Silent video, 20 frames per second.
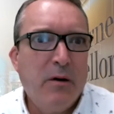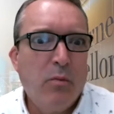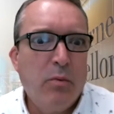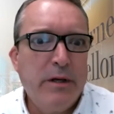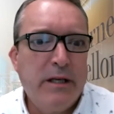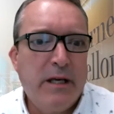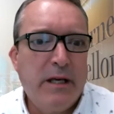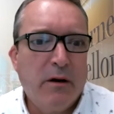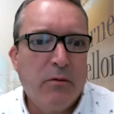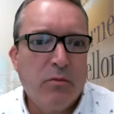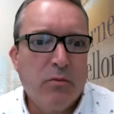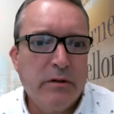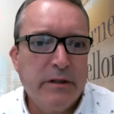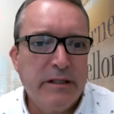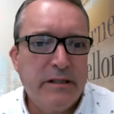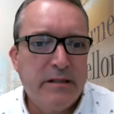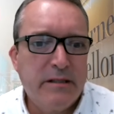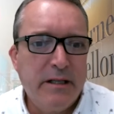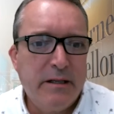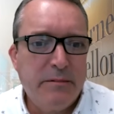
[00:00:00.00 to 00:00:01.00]
we get really
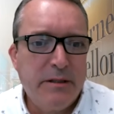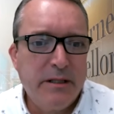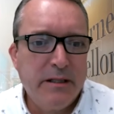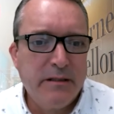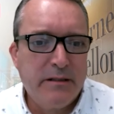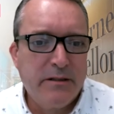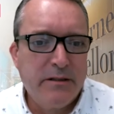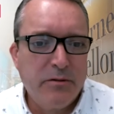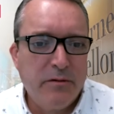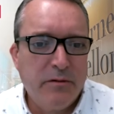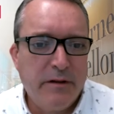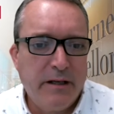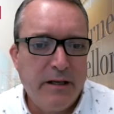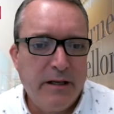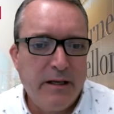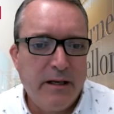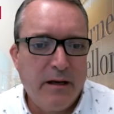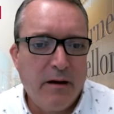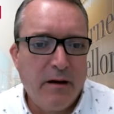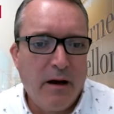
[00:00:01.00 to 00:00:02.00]
steeped into
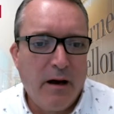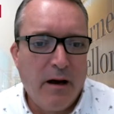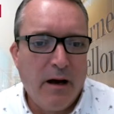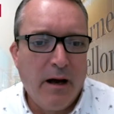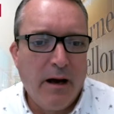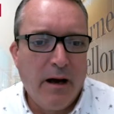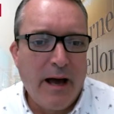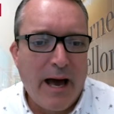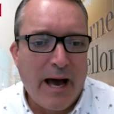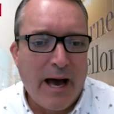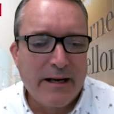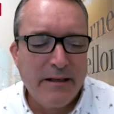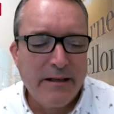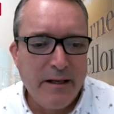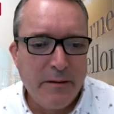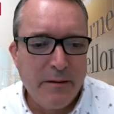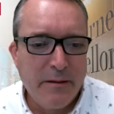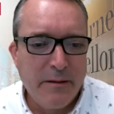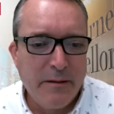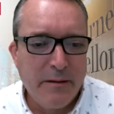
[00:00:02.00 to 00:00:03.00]
the
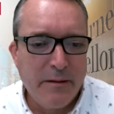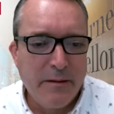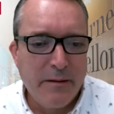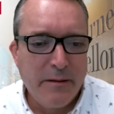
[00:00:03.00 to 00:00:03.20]
academic